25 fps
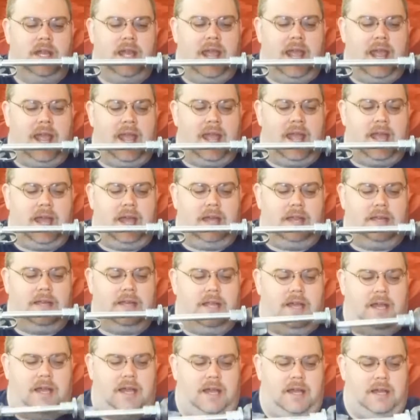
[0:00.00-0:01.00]
and
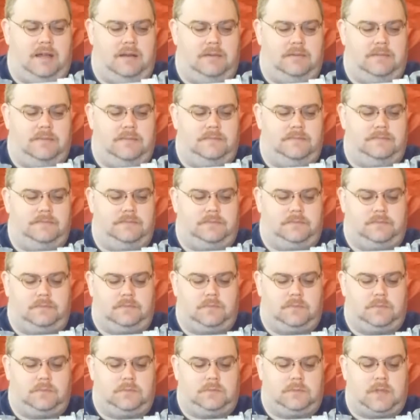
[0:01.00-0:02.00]

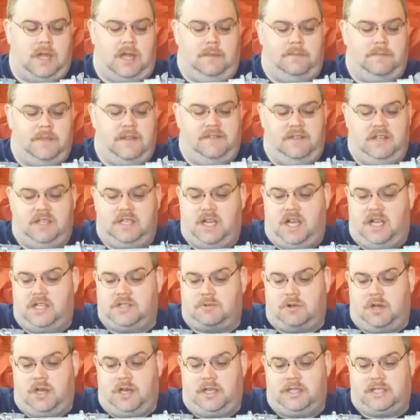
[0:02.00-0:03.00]
well, if it does,
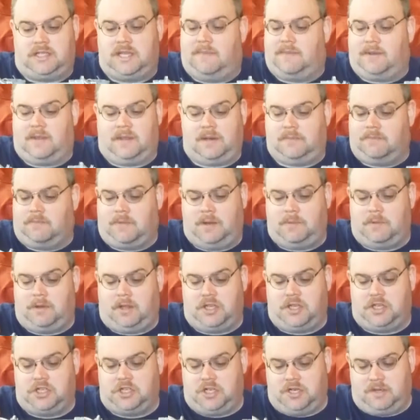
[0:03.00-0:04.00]
run to something that we
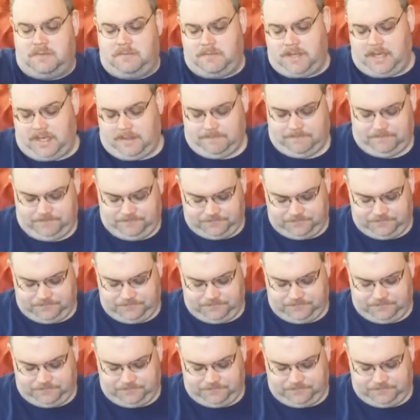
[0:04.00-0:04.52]
really shouldn't be.